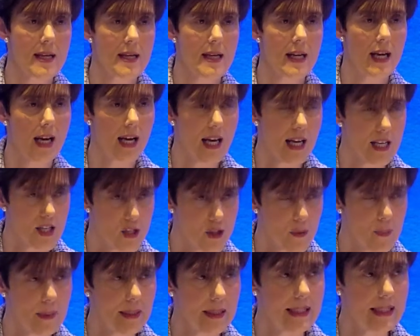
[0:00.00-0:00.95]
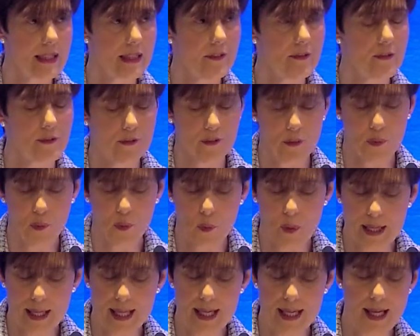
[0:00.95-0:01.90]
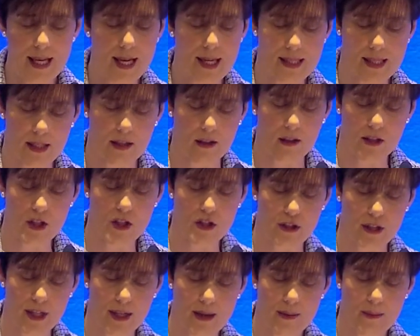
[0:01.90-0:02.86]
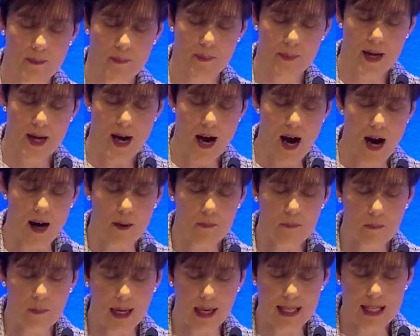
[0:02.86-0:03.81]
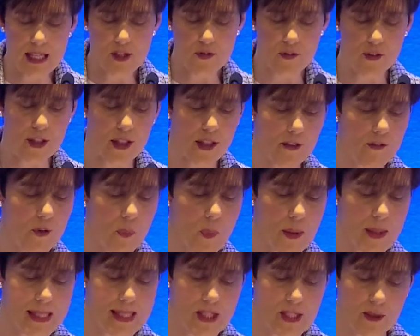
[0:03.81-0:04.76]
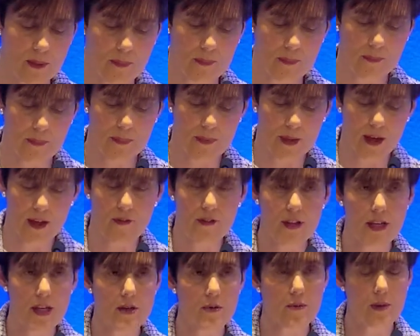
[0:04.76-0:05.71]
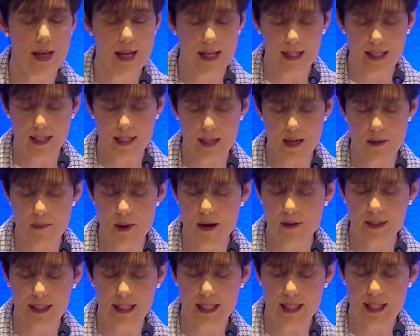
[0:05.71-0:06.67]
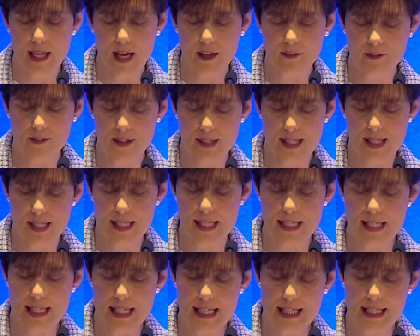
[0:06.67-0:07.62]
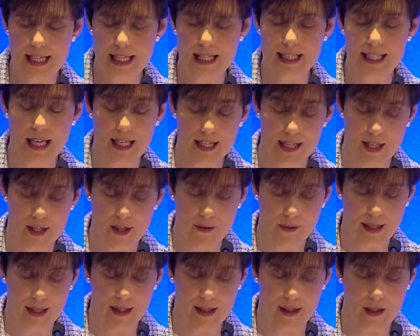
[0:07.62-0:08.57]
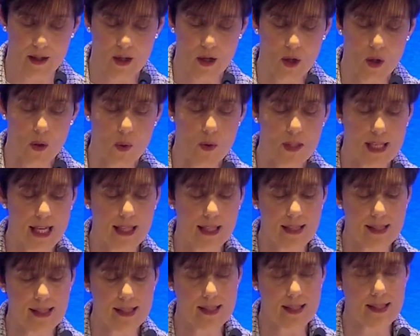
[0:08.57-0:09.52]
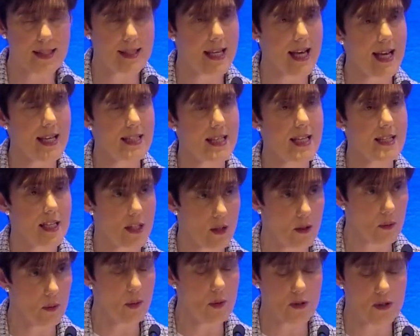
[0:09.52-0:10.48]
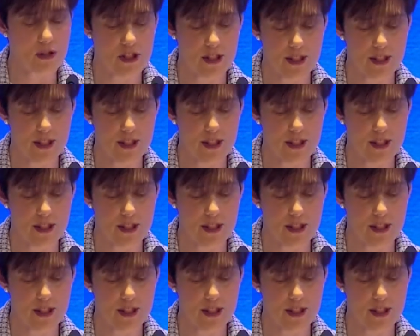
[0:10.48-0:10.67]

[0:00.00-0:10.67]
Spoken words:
I do believe we as a country are mindful of the wisdom of the Iranian-American novelist Dina Nayeri, who tells us that, and I quote,